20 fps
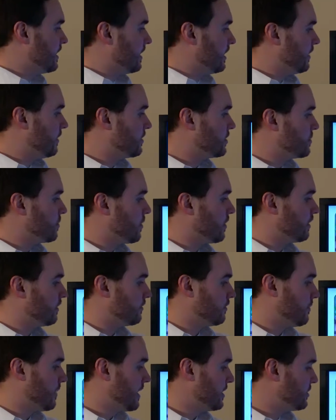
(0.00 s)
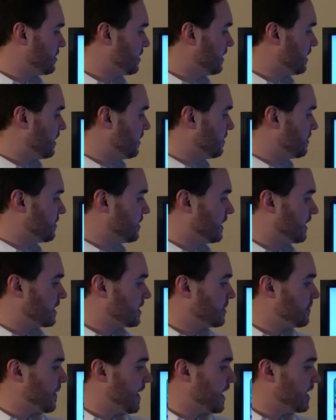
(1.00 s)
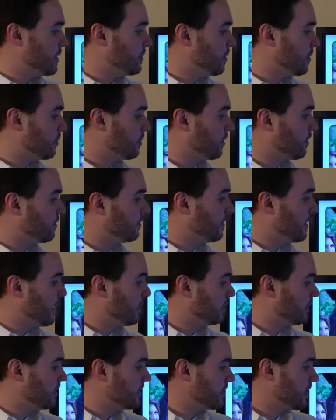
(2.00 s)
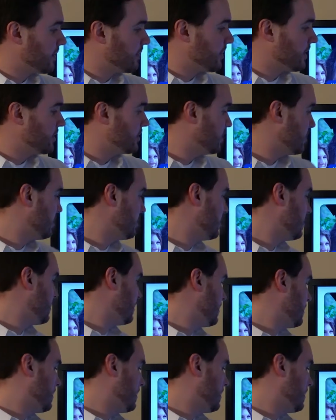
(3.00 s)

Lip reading: Here's more information. Here's an expandable profile, as I mentioned.